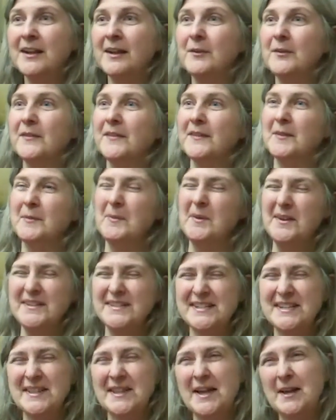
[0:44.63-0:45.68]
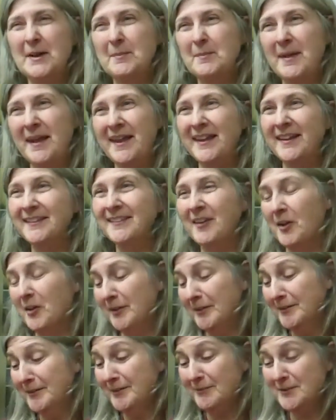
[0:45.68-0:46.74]
I was experiencing a lot of pain
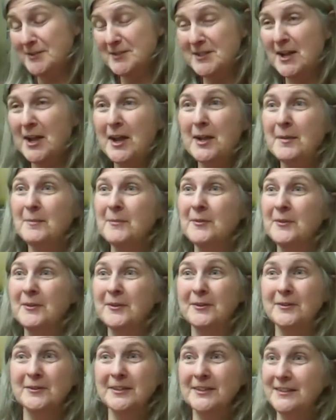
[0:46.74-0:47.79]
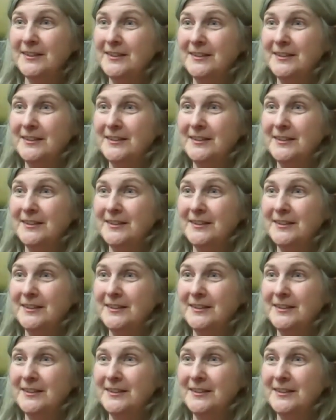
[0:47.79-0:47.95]
all at different times, or